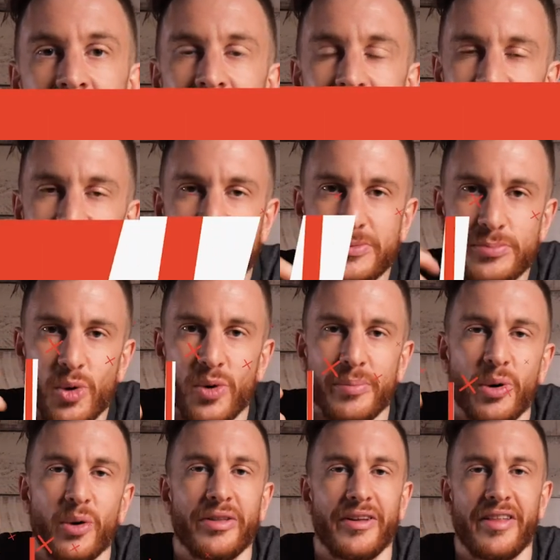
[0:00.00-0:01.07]
it is more
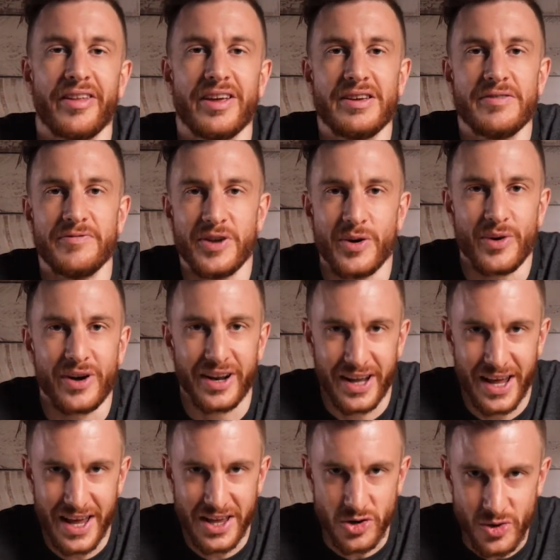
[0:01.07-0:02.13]
important that the viewer can
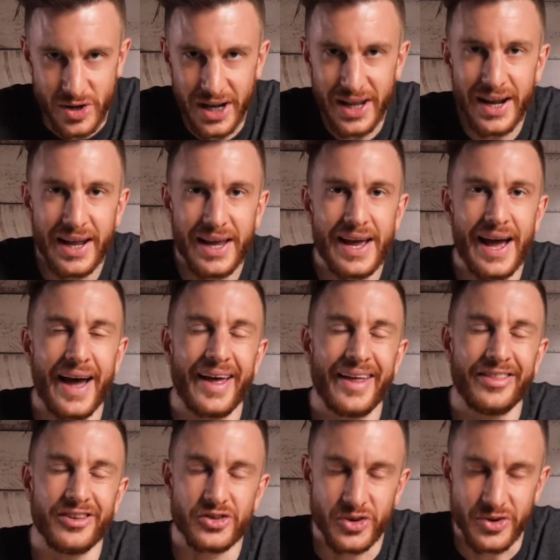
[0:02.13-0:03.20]
hear you clearly,
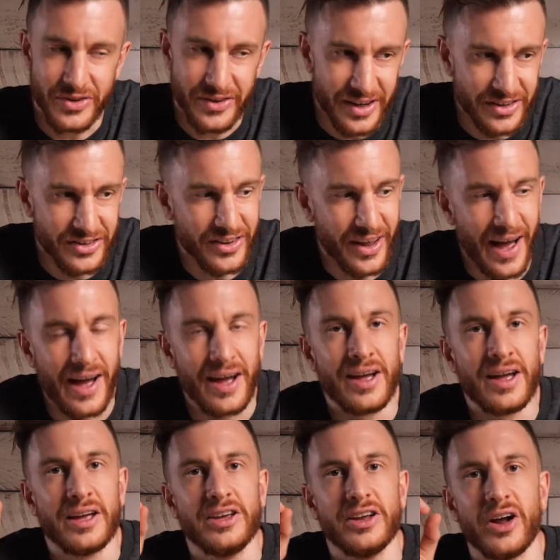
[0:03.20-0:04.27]
and the truth is that,
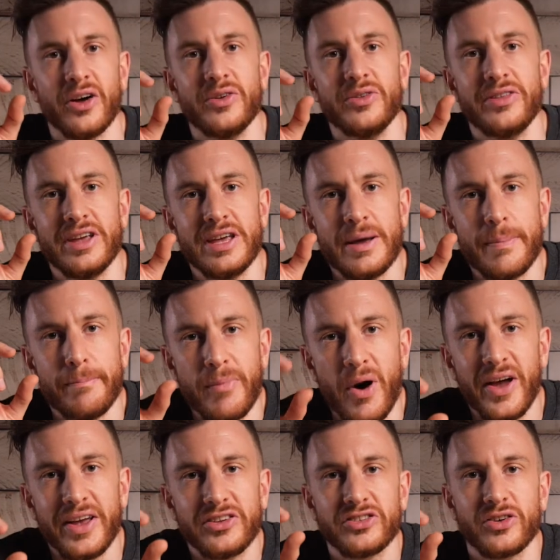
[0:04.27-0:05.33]
you know, the
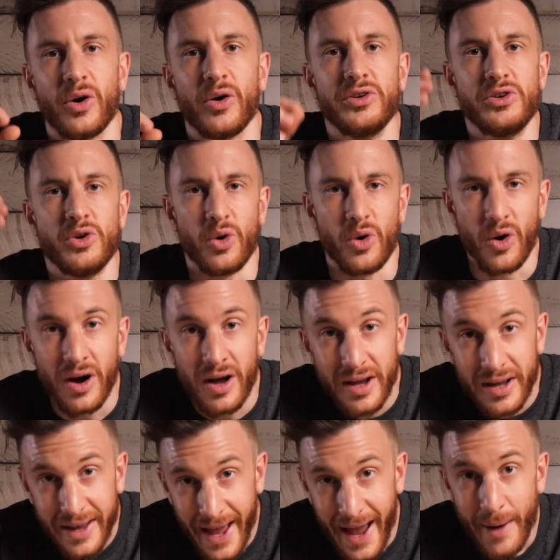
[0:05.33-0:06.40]
mics on your
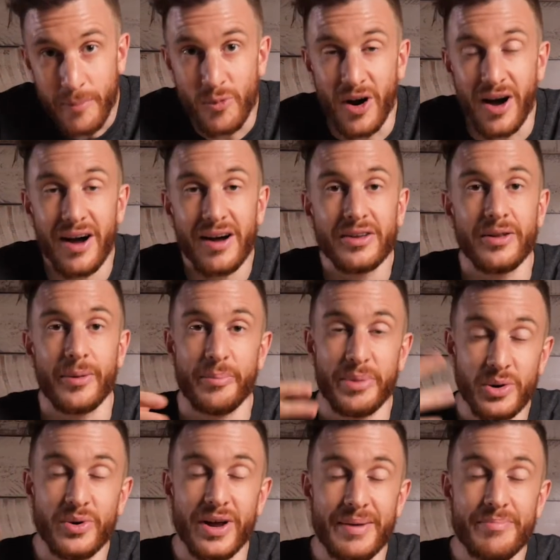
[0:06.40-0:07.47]
camera, the
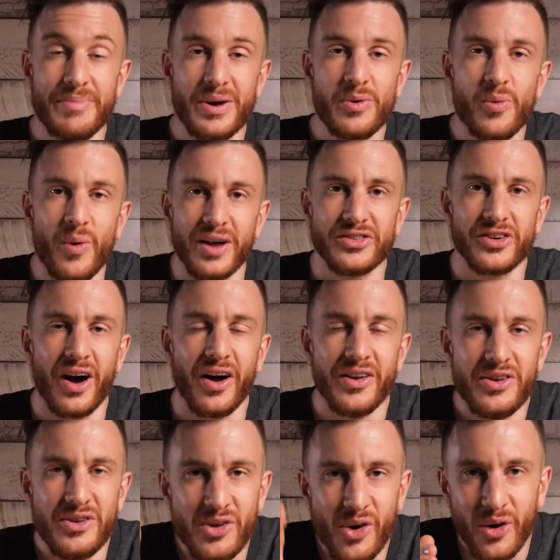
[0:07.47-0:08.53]
inbuilt ones, are
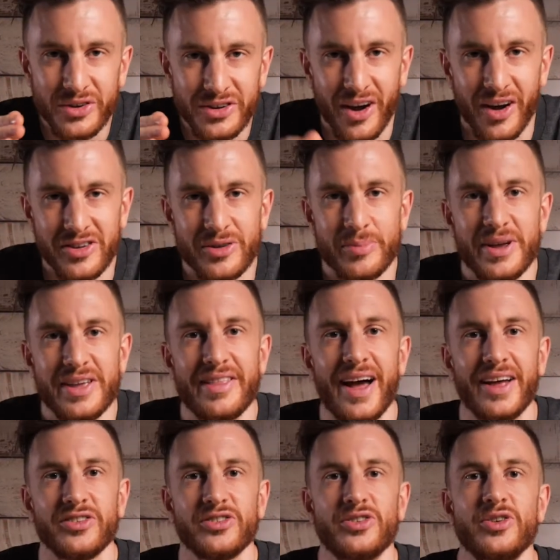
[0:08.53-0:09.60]
not going to be
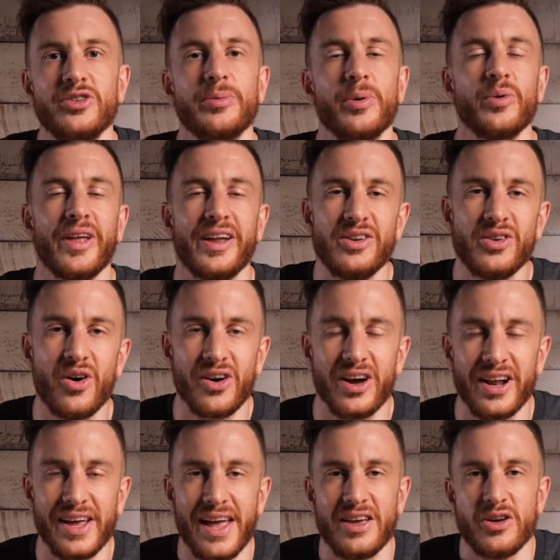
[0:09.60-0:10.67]
that suitable. They're not
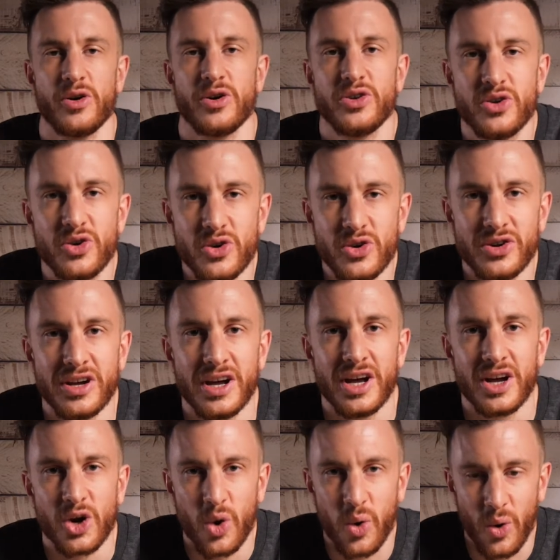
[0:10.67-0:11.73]
going to get you a good
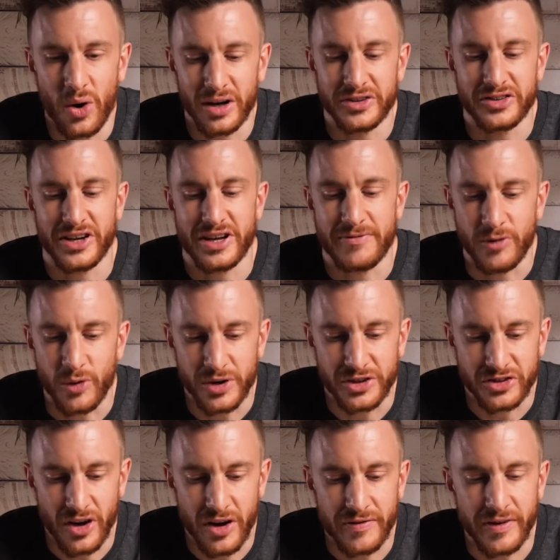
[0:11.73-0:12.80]
quality
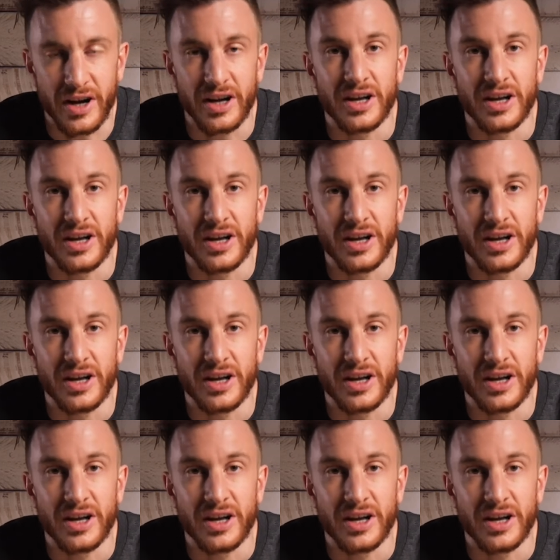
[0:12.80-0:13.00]
voiceover.